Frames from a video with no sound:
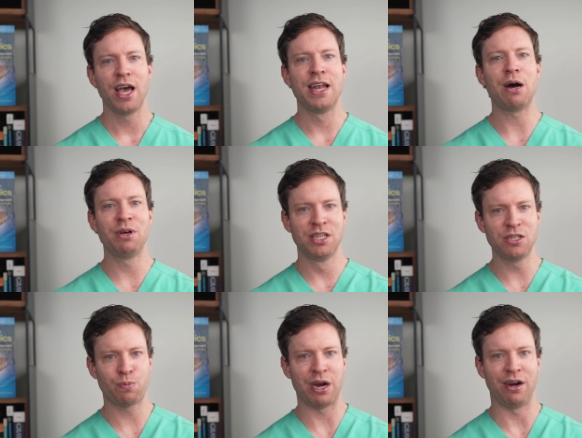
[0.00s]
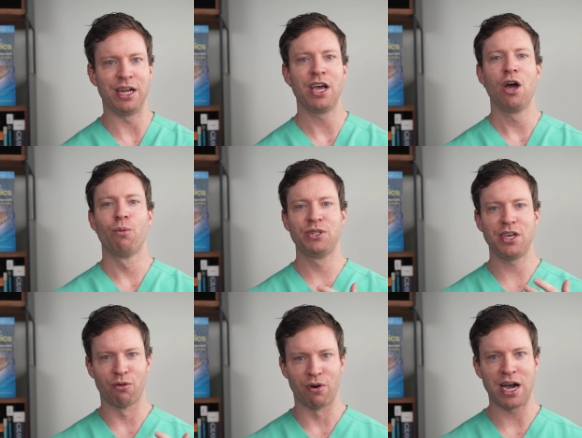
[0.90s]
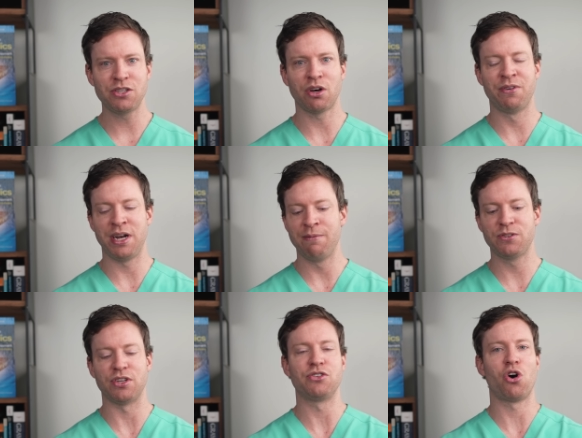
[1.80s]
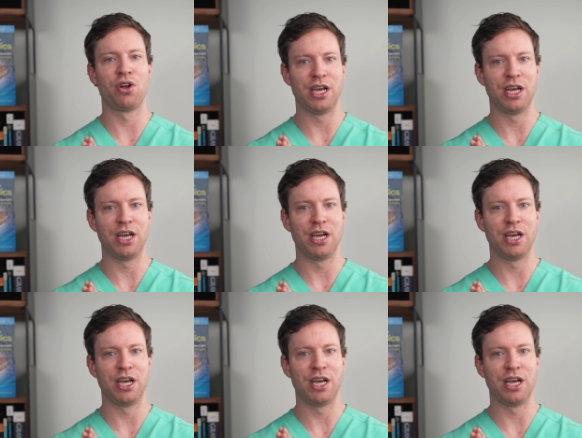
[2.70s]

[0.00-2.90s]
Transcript: Now, in this period, we see a rise of an emphasis on